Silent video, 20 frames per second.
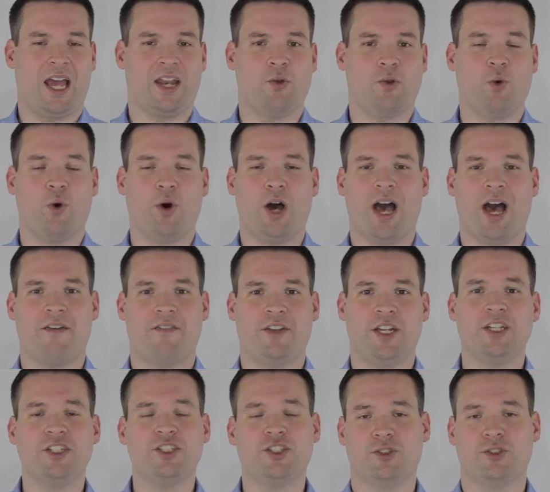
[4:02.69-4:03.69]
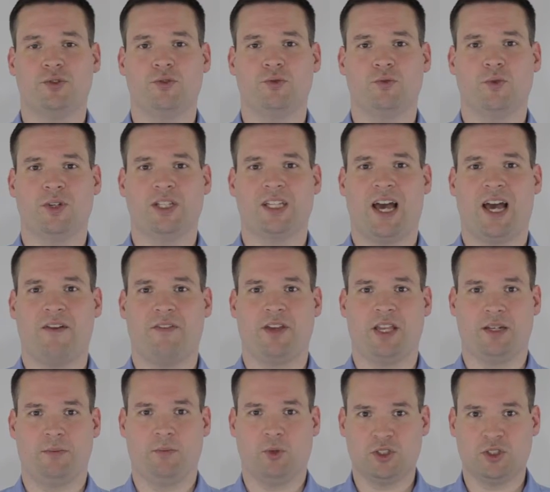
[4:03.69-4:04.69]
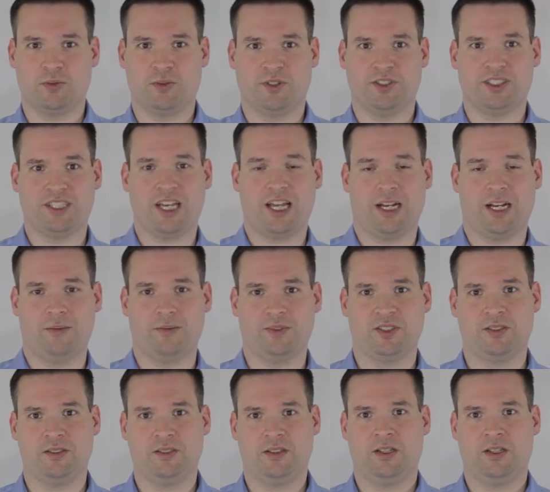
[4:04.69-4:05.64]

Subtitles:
you won't have an issue with having multiple setups.